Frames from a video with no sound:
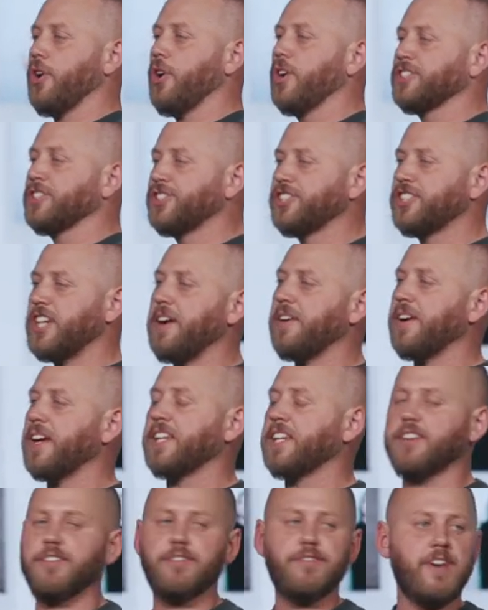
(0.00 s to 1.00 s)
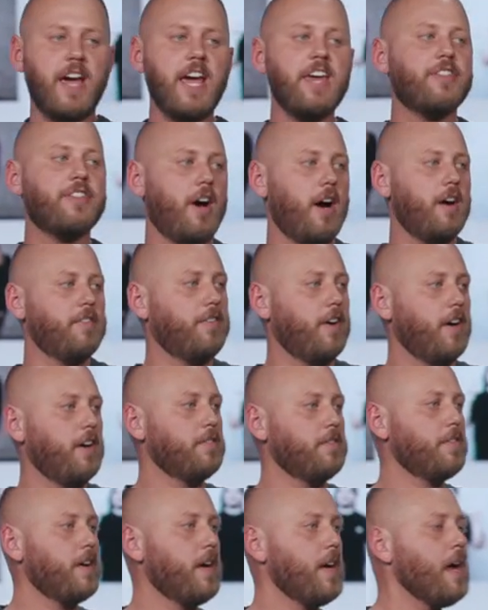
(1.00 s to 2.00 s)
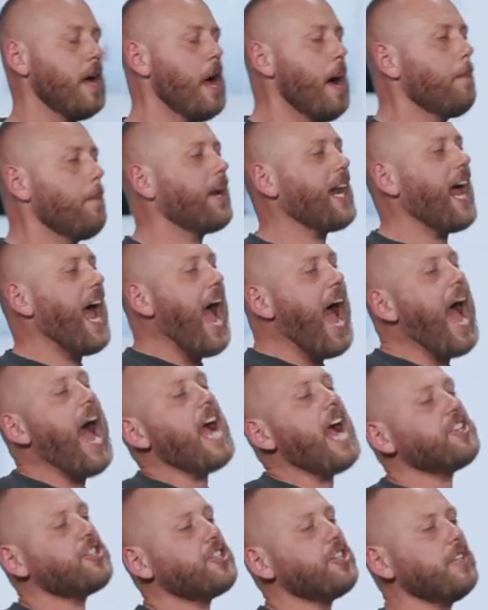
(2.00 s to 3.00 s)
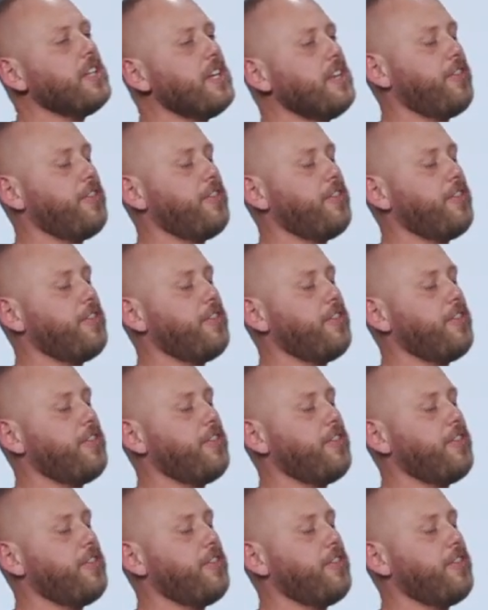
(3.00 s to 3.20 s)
on sharing your faith off of. But I actually